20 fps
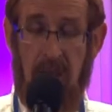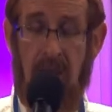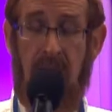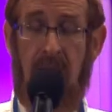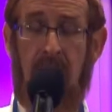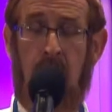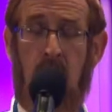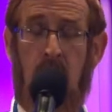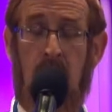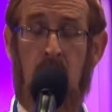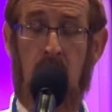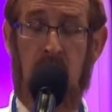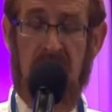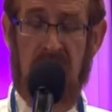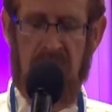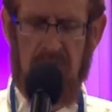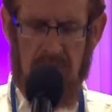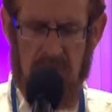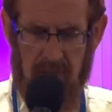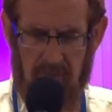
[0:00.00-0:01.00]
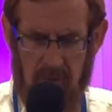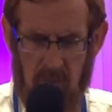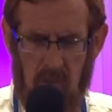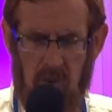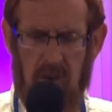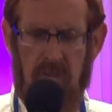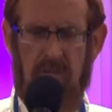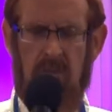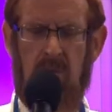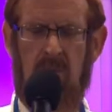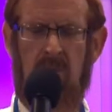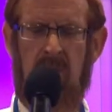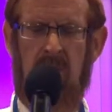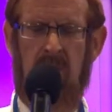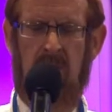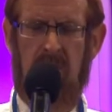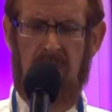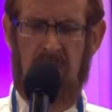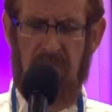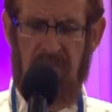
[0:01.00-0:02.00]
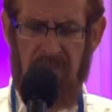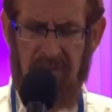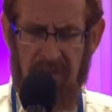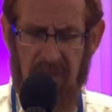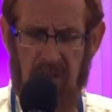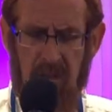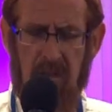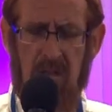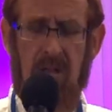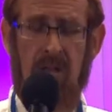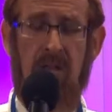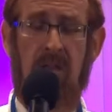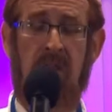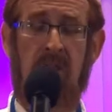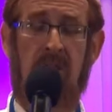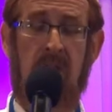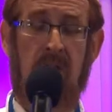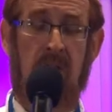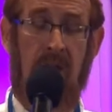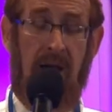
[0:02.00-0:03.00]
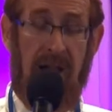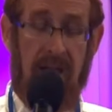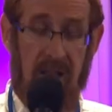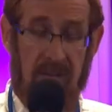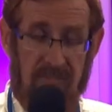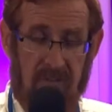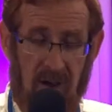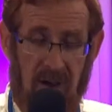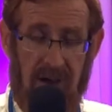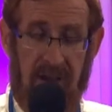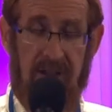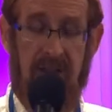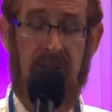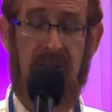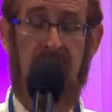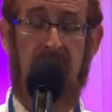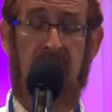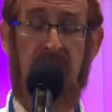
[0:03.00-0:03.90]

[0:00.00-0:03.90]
And I want to wish each and every one of you to feel the light of God